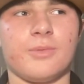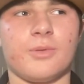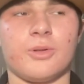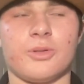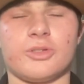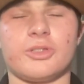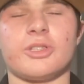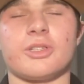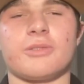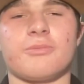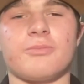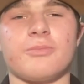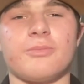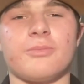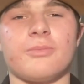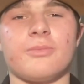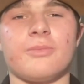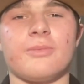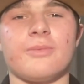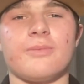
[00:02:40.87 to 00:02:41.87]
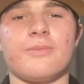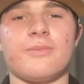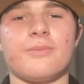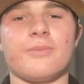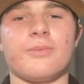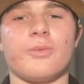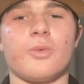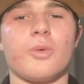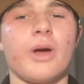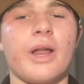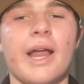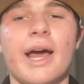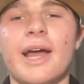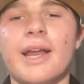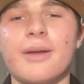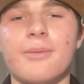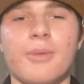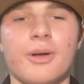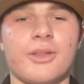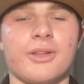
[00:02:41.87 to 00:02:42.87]
just went
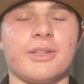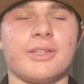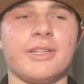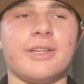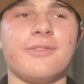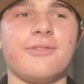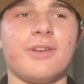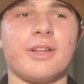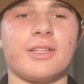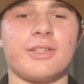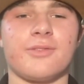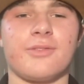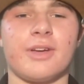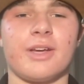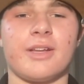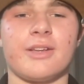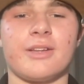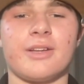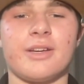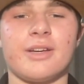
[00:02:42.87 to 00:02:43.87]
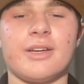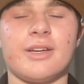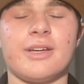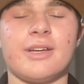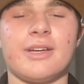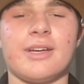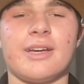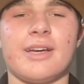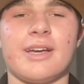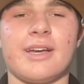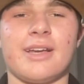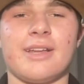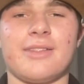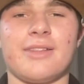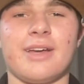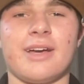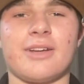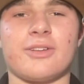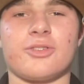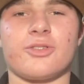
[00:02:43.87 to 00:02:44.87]
at him on the defensive end, and
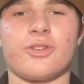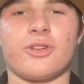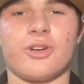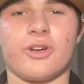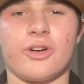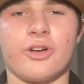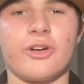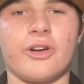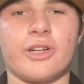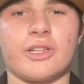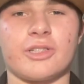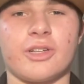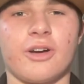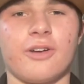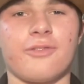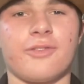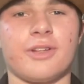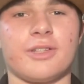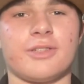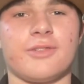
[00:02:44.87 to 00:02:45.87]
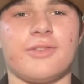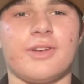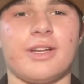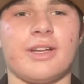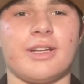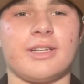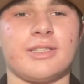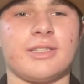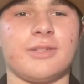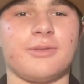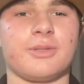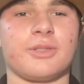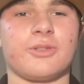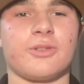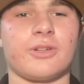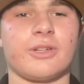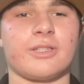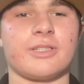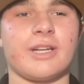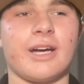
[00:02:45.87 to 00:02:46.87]
that sort of hurt his offensive end as he was
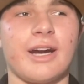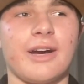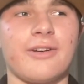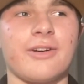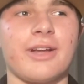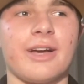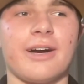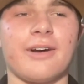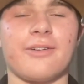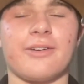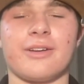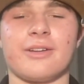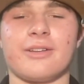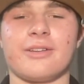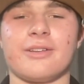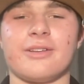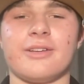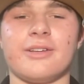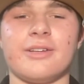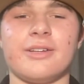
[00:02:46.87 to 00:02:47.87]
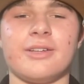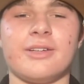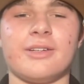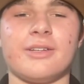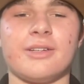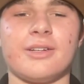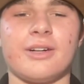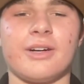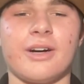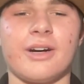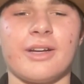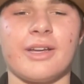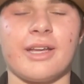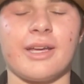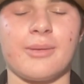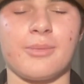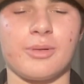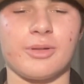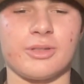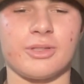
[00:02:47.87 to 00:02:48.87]
sort of tired out and
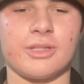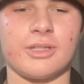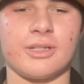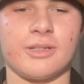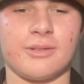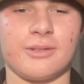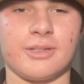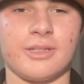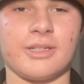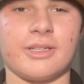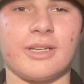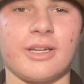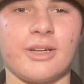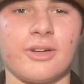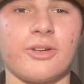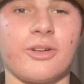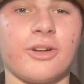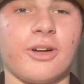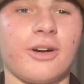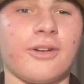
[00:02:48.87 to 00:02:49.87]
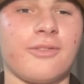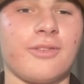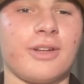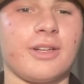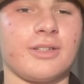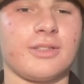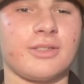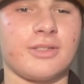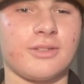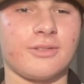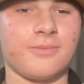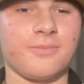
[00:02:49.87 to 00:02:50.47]
unable to get good offense.